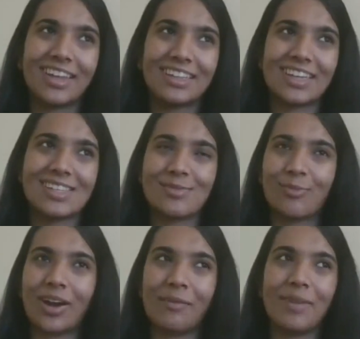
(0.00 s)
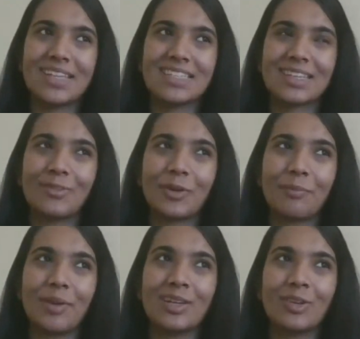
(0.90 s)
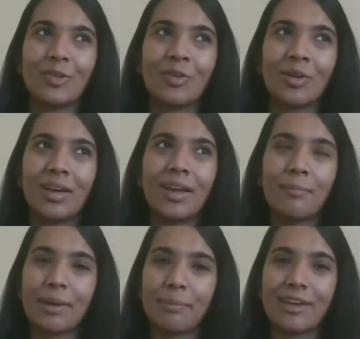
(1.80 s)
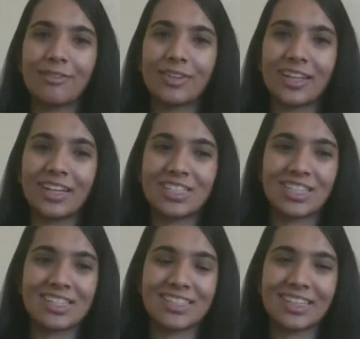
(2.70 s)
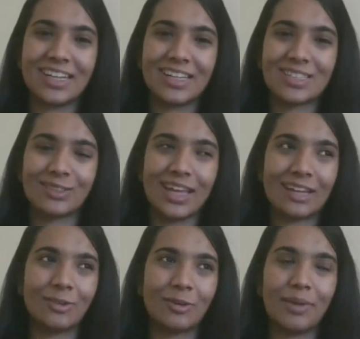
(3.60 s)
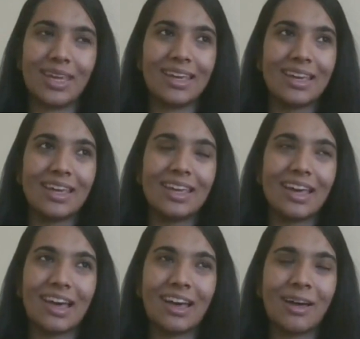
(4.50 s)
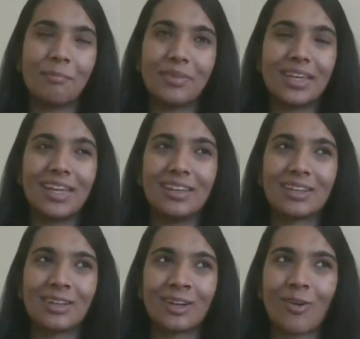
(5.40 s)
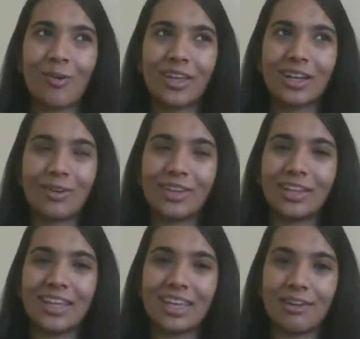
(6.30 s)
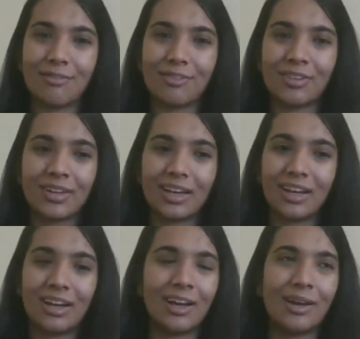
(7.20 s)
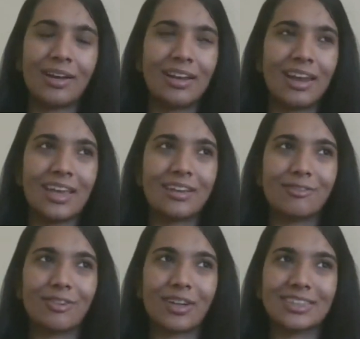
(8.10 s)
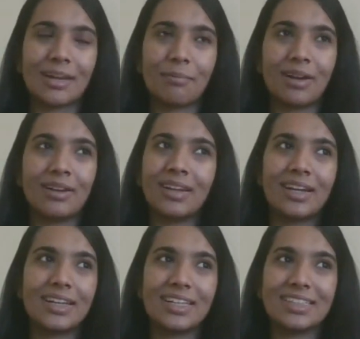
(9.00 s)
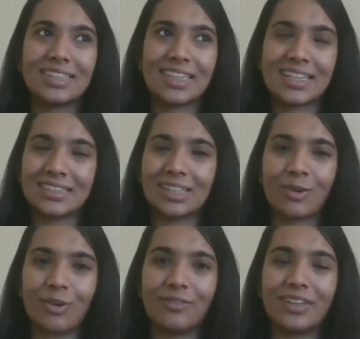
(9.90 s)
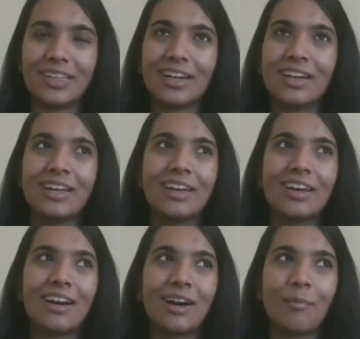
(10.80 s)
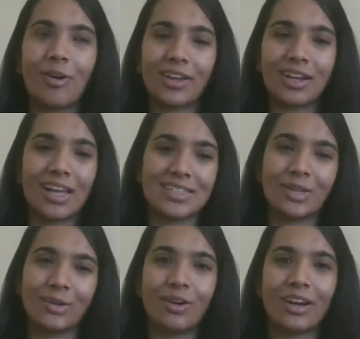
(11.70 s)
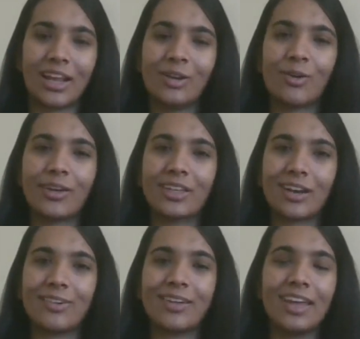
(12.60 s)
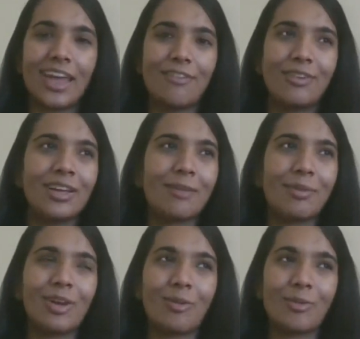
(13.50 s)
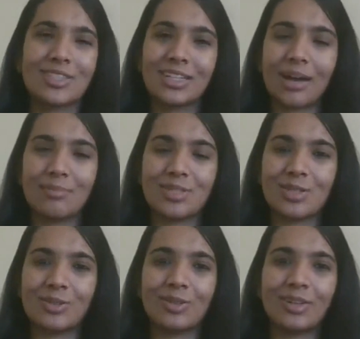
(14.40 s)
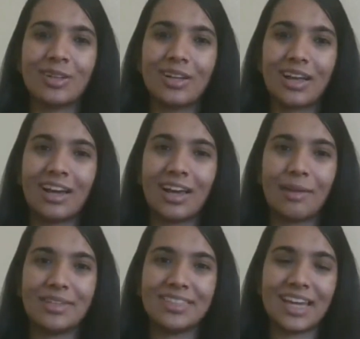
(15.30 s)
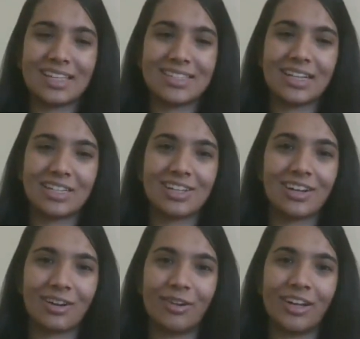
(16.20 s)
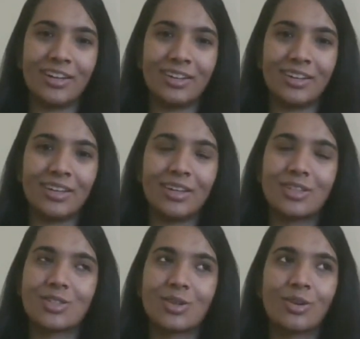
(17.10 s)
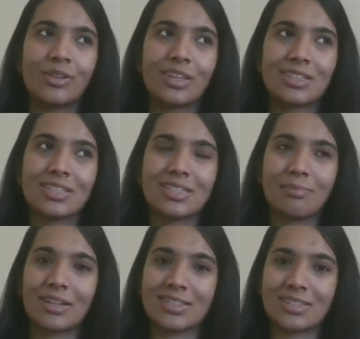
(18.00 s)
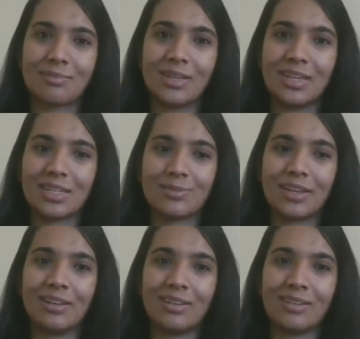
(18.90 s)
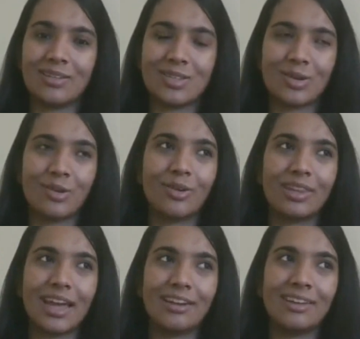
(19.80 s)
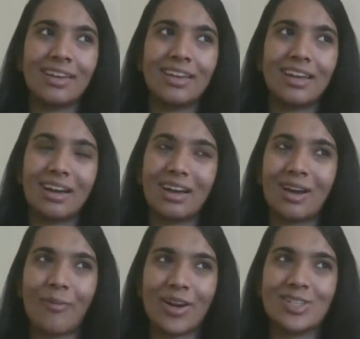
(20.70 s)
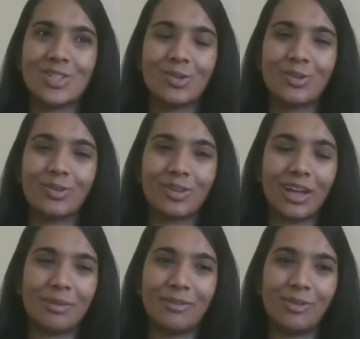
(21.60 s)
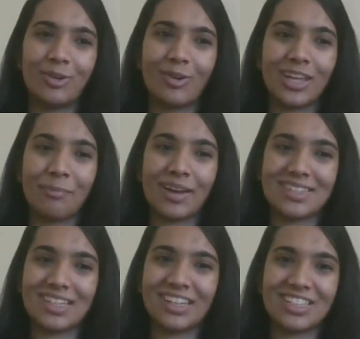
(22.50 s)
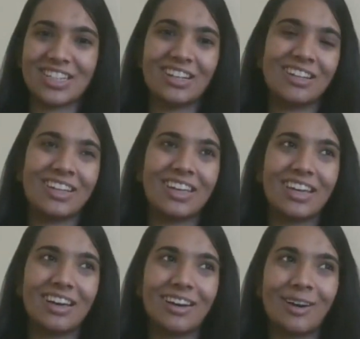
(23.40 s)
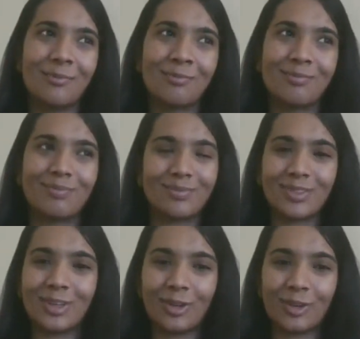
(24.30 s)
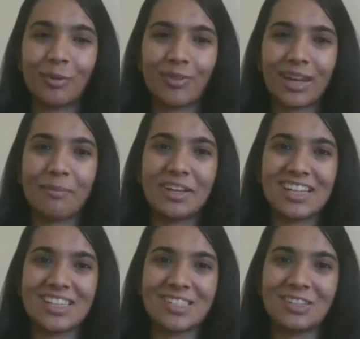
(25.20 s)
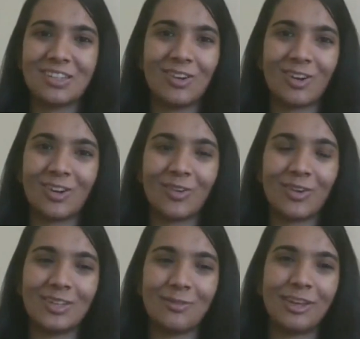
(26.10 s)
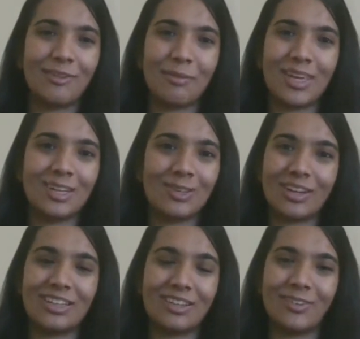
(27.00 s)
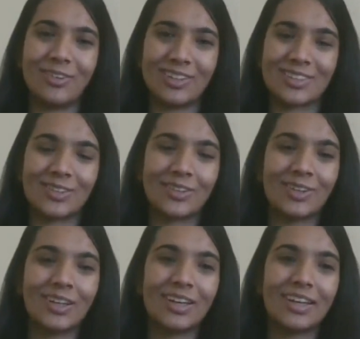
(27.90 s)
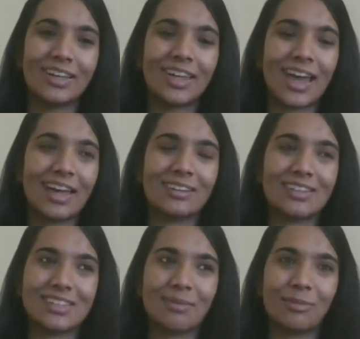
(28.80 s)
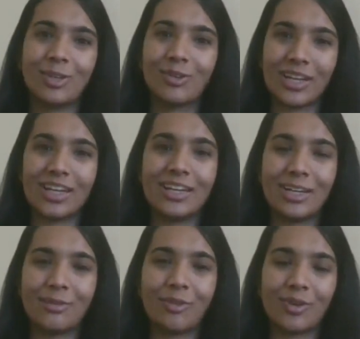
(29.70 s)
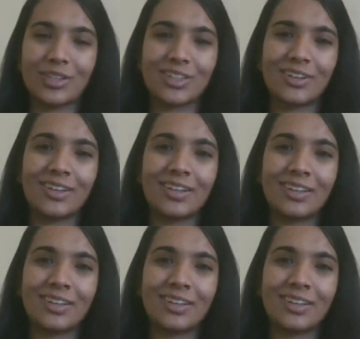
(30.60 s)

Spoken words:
In that case, one major thing would be to prepare for the initial screening. So that could be either the coding round that they give, like for example, TCS has their code vita, Oracle has their own like coding round. Every company almost that comes to MEC has their initial round, right? So there is a similar system here as well. So that once you, I mean, if you don't get past that initial, programming test, you're not going to even make it to an interviewer. So that is something you really need to focus on.